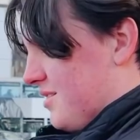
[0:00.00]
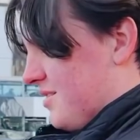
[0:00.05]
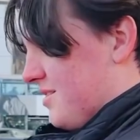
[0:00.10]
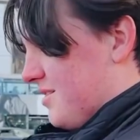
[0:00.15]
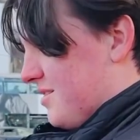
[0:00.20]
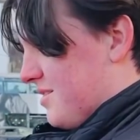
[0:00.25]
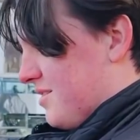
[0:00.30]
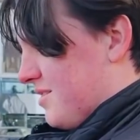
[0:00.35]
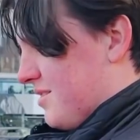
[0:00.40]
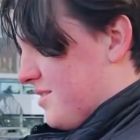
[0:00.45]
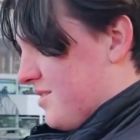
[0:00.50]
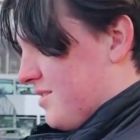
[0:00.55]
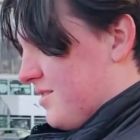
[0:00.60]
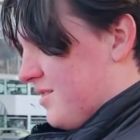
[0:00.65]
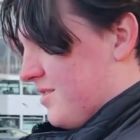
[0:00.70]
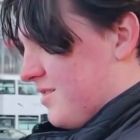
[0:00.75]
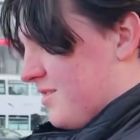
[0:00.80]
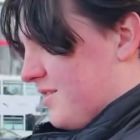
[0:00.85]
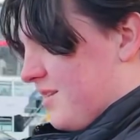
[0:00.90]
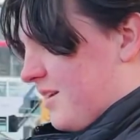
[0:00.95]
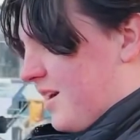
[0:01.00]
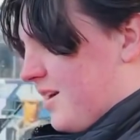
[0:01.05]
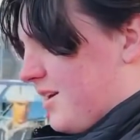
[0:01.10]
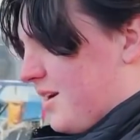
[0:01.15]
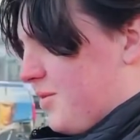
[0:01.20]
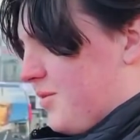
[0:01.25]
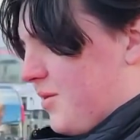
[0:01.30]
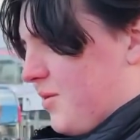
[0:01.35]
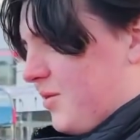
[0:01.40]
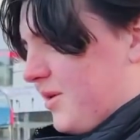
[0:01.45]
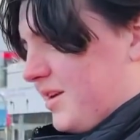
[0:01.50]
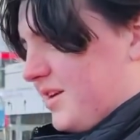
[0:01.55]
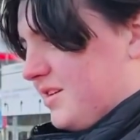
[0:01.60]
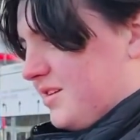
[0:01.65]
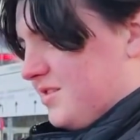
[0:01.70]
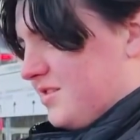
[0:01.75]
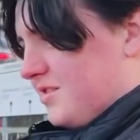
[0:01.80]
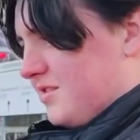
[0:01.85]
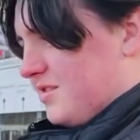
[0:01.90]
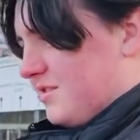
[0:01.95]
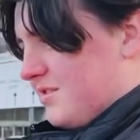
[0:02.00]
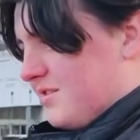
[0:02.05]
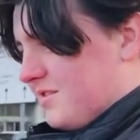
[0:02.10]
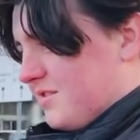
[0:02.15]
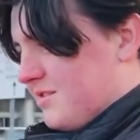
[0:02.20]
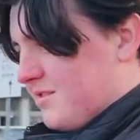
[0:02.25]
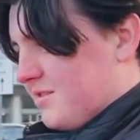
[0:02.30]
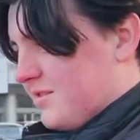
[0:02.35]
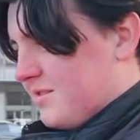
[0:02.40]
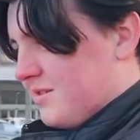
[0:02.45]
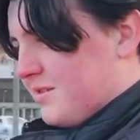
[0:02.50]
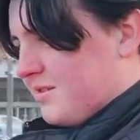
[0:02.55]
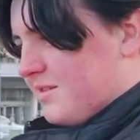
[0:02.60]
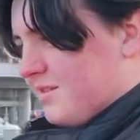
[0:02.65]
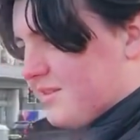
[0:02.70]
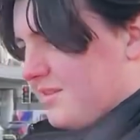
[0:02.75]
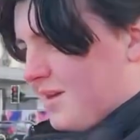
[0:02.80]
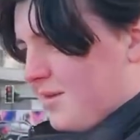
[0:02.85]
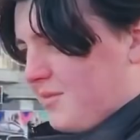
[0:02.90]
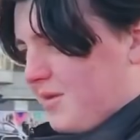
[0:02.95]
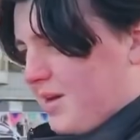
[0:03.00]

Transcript: [no speech]